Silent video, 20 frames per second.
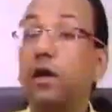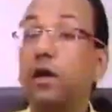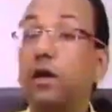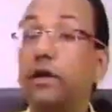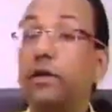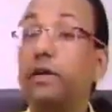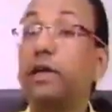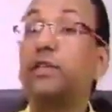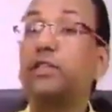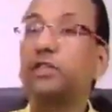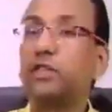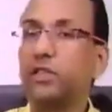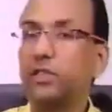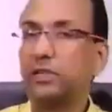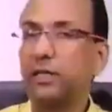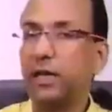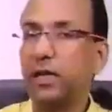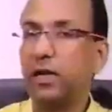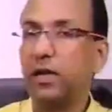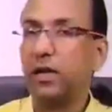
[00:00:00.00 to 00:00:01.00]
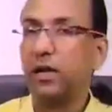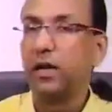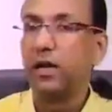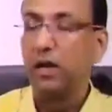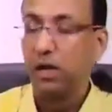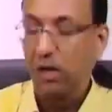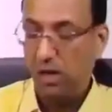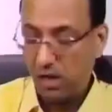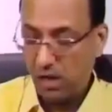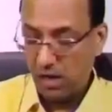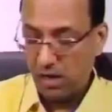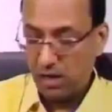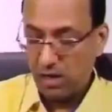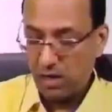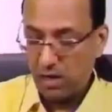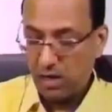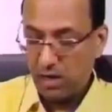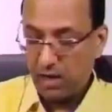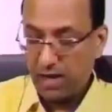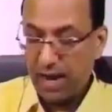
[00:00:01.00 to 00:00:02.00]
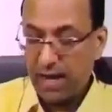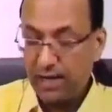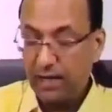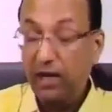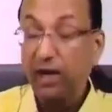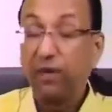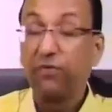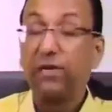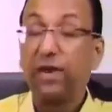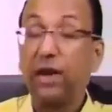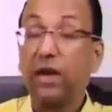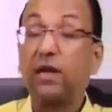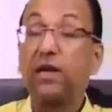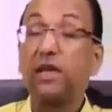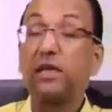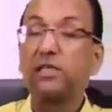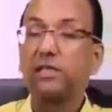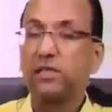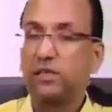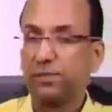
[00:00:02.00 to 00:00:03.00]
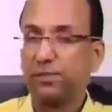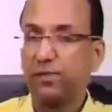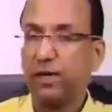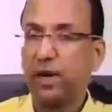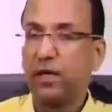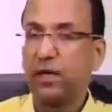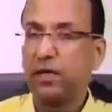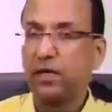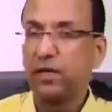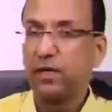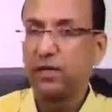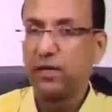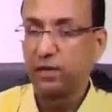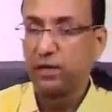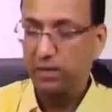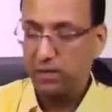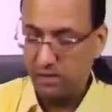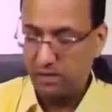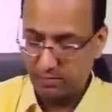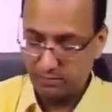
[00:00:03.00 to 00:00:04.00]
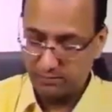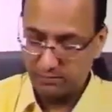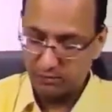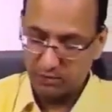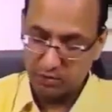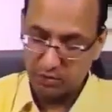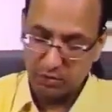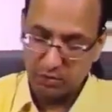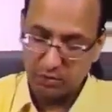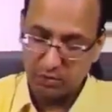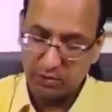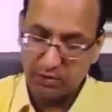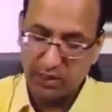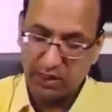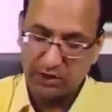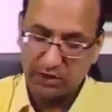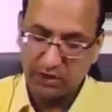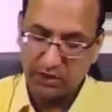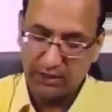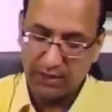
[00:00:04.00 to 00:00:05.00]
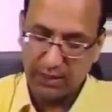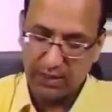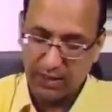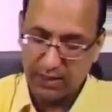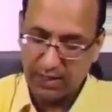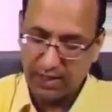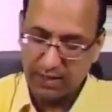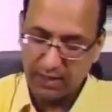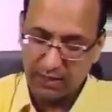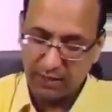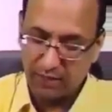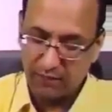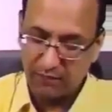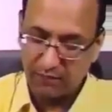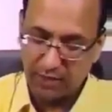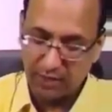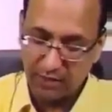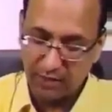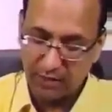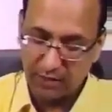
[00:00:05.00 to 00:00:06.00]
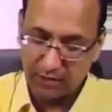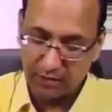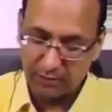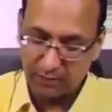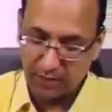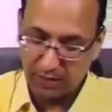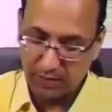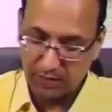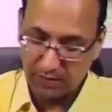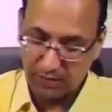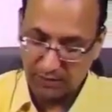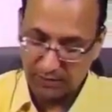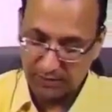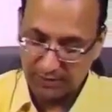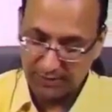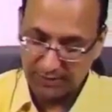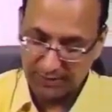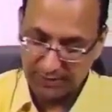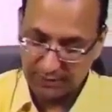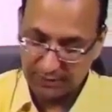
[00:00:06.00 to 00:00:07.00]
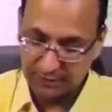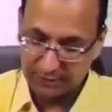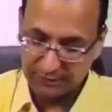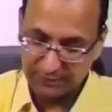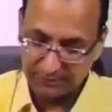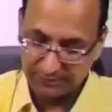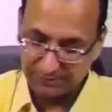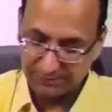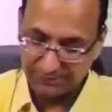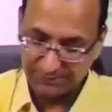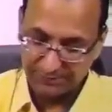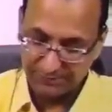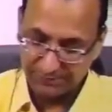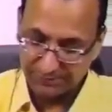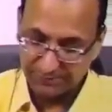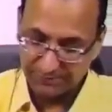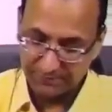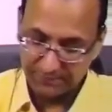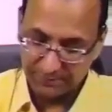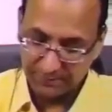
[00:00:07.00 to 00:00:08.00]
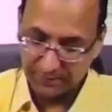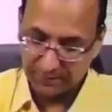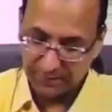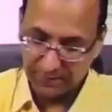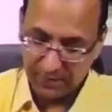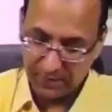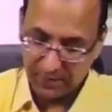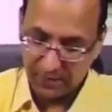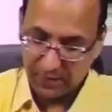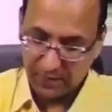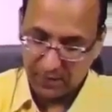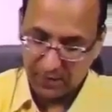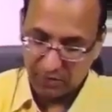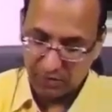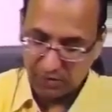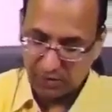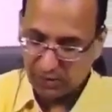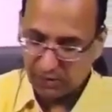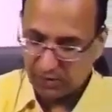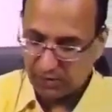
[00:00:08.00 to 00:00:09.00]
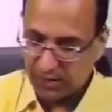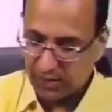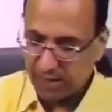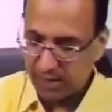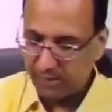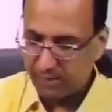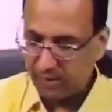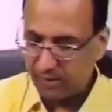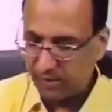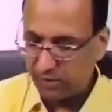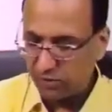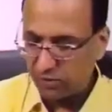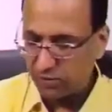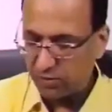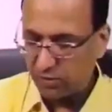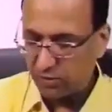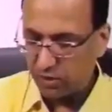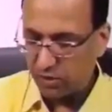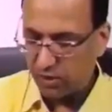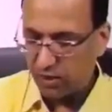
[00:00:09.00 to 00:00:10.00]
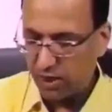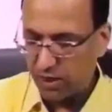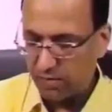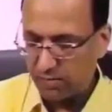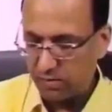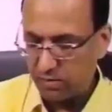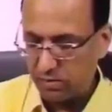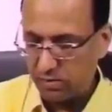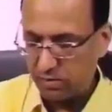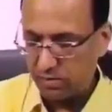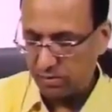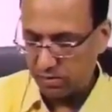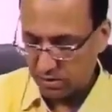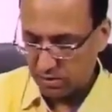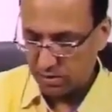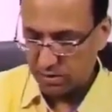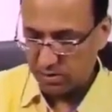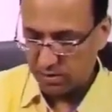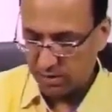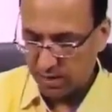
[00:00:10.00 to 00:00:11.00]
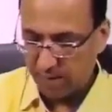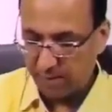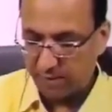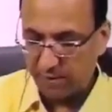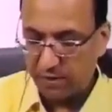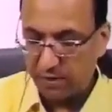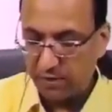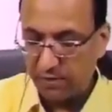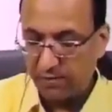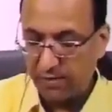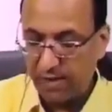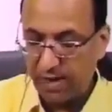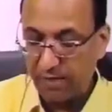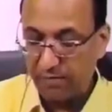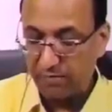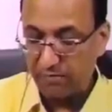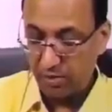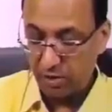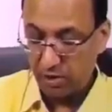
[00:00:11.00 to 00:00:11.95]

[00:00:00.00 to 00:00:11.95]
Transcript: Dust cell engulfing dust particle. So dust cell engulfing dust particle, yes. So these are the capillaries you were talking about. Yeah, capillaries will have